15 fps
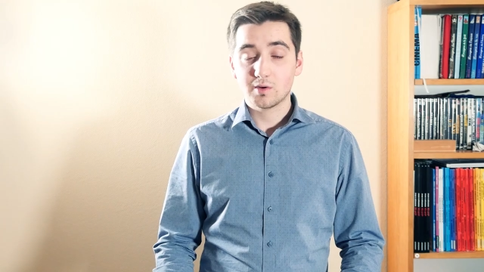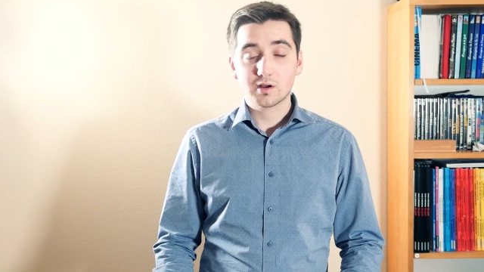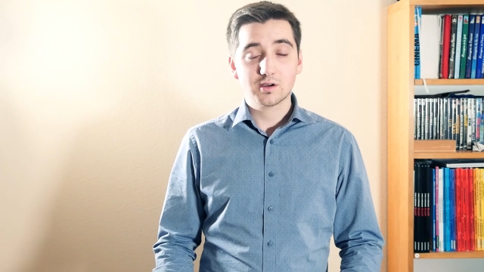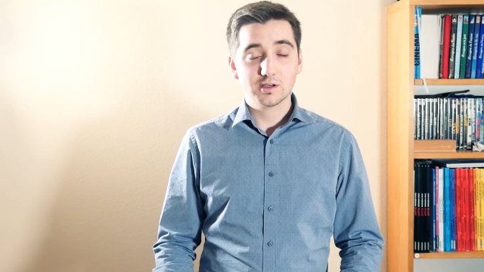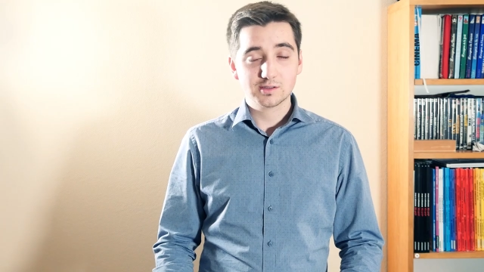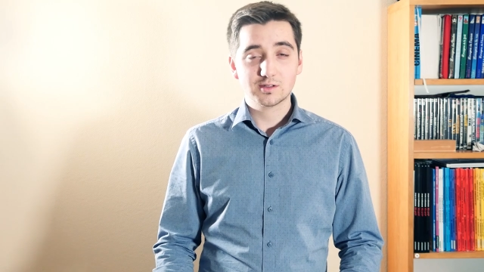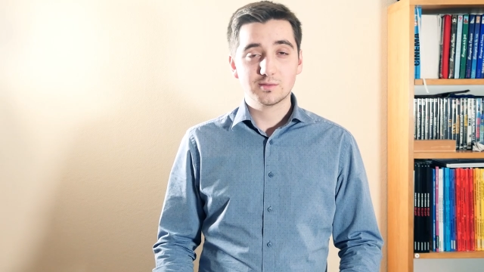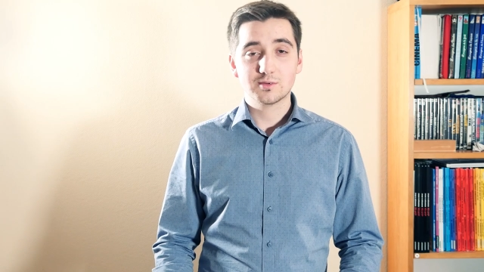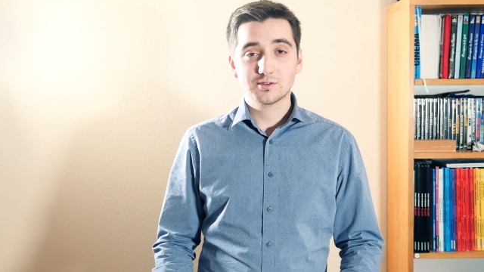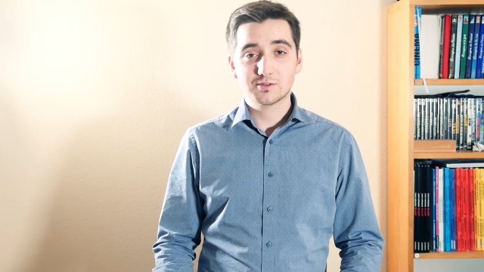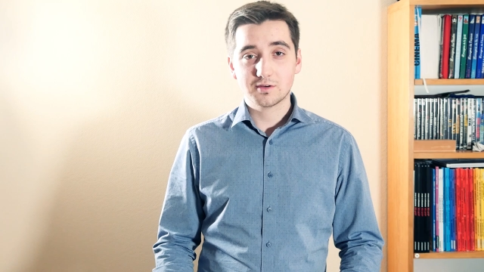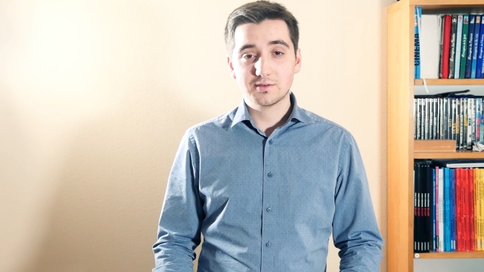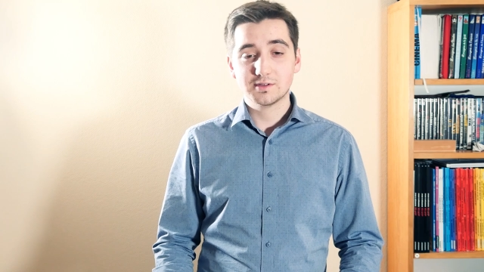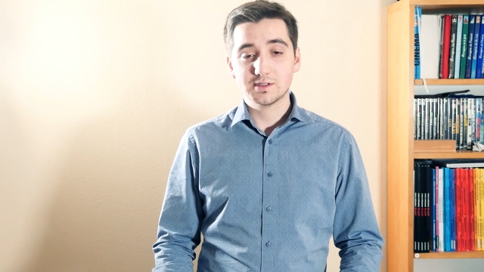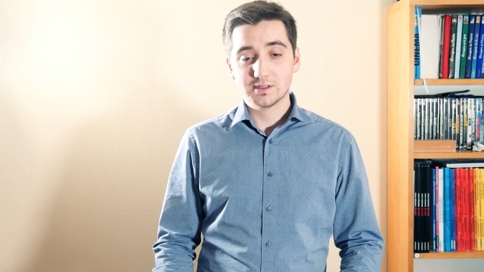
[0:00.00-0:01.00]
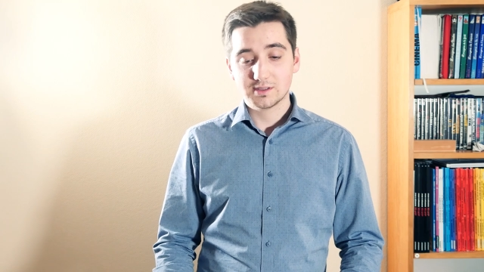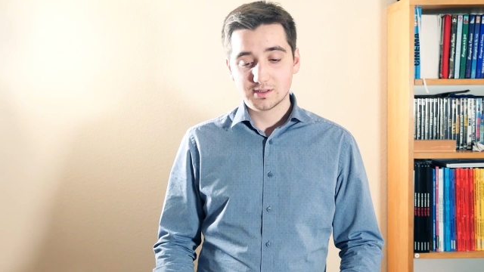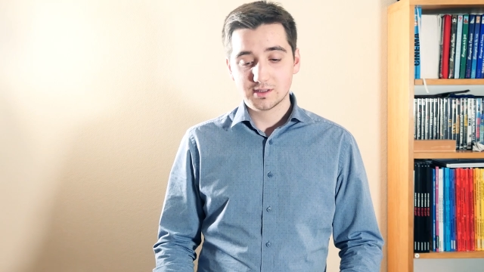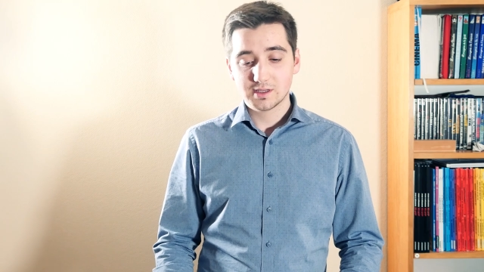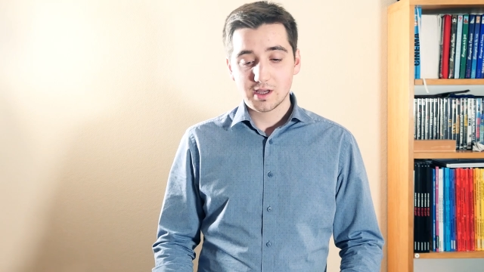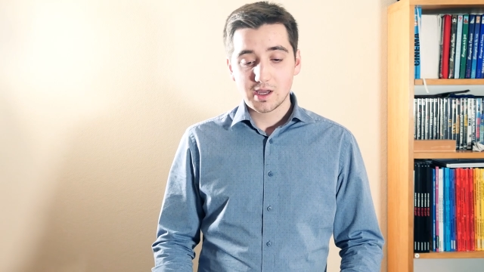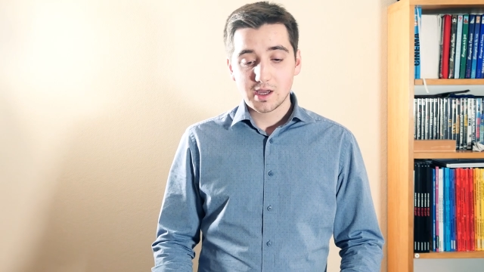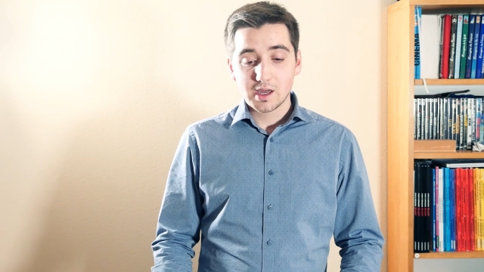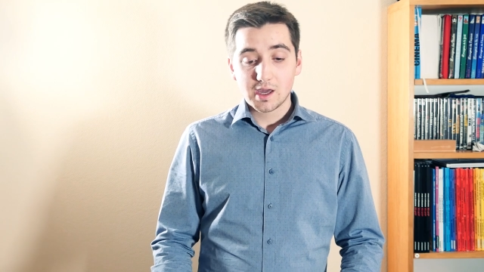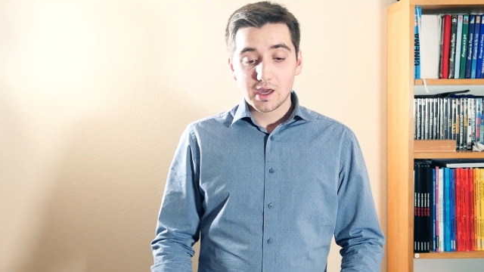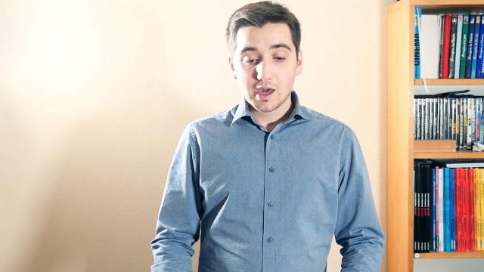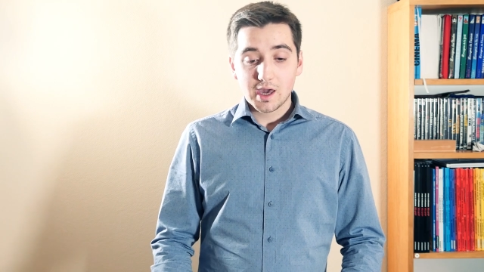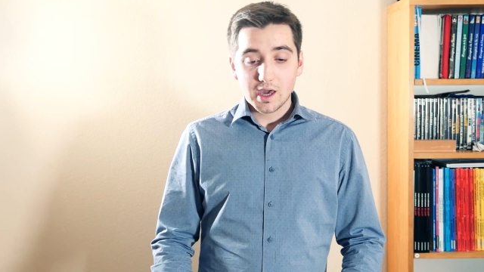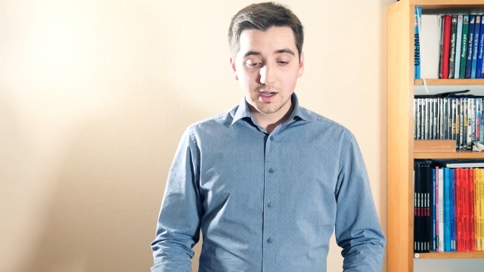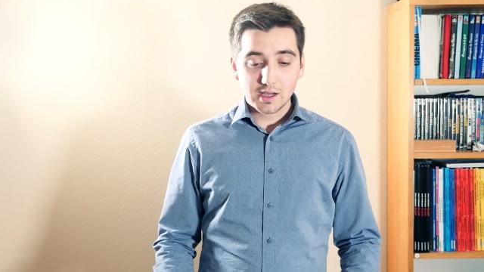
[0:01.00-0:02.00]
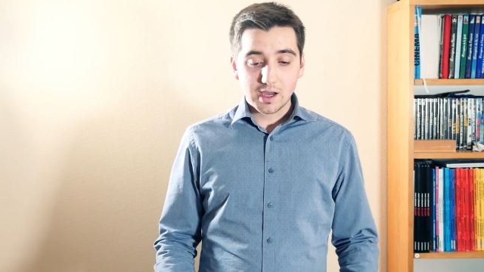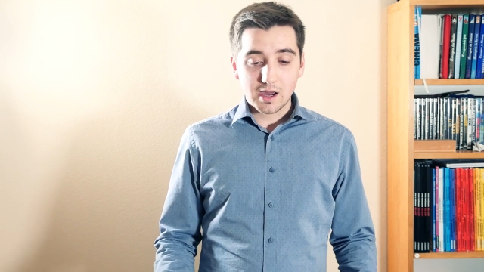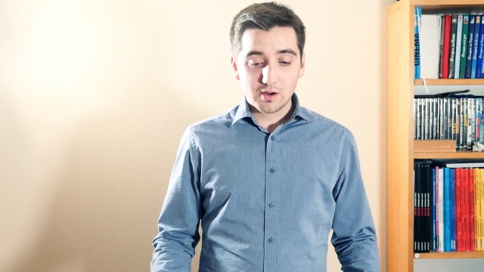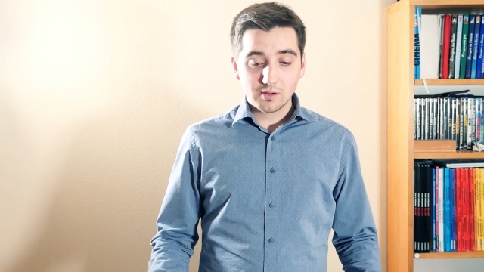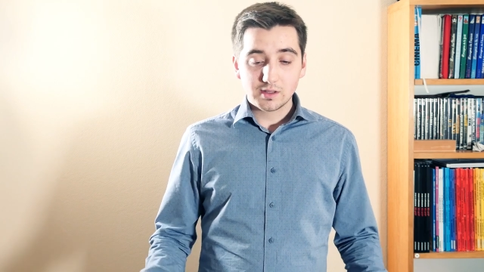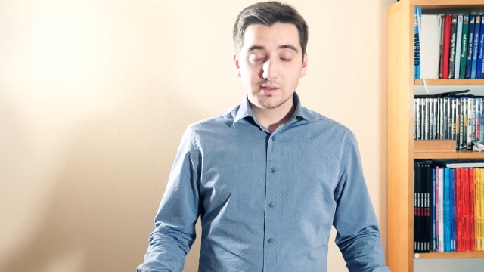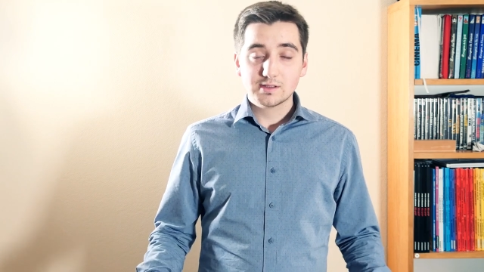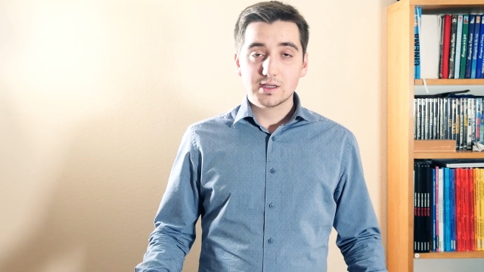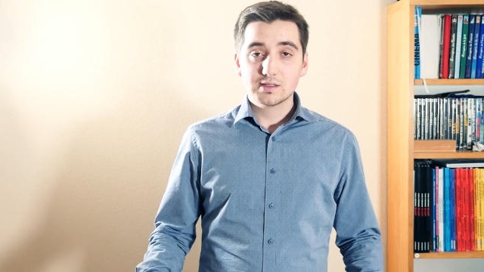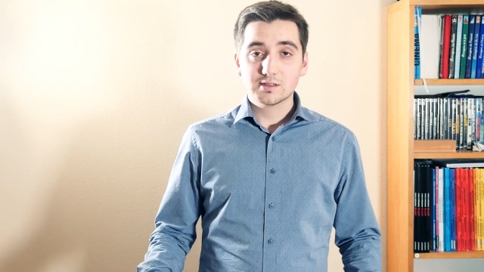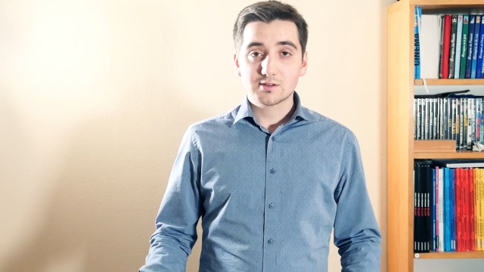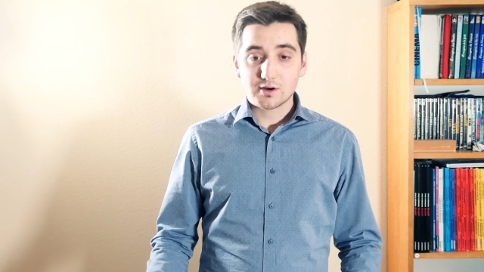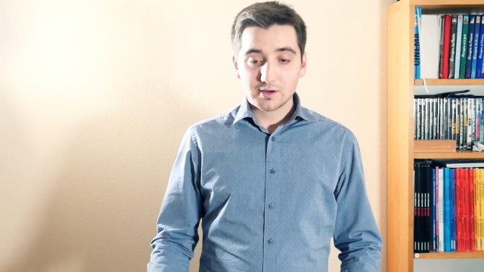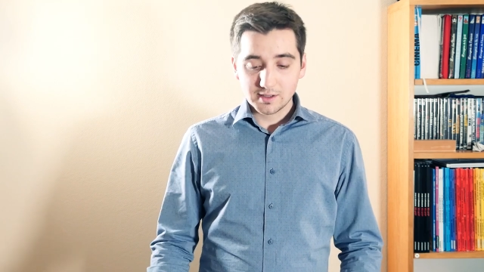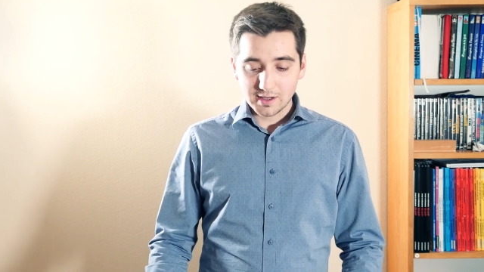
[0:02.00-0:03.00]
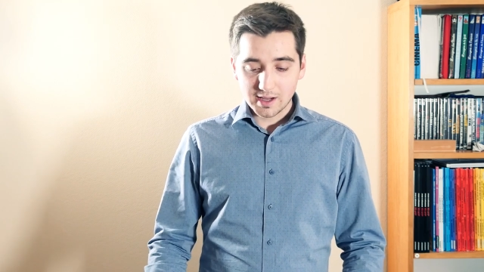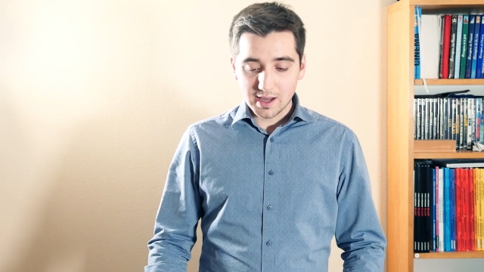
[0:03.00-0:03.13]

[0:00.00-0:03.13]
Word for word: what customer service is. Anyhow, let's get started